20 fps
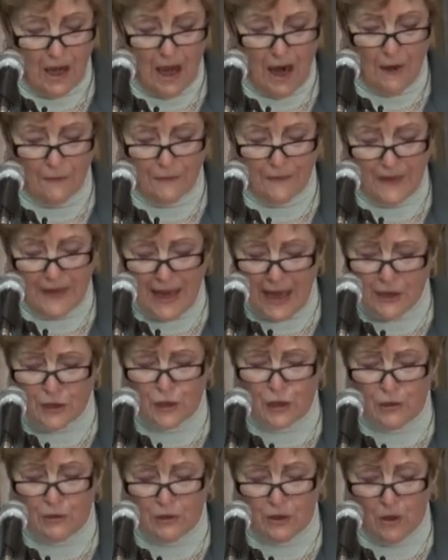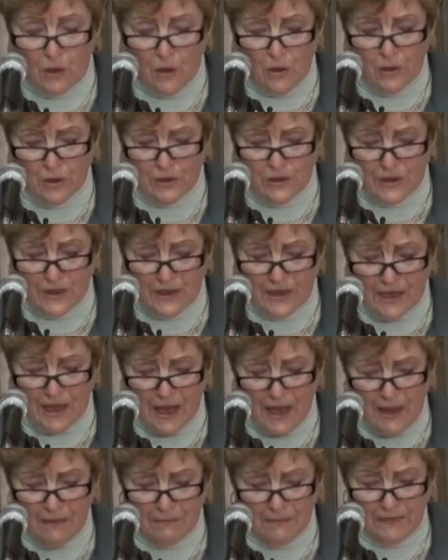Our financial goals,
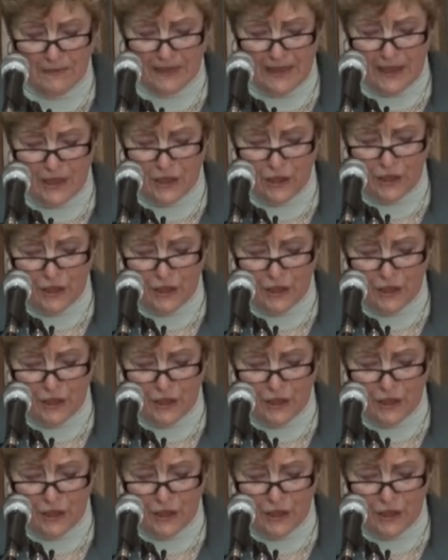ladies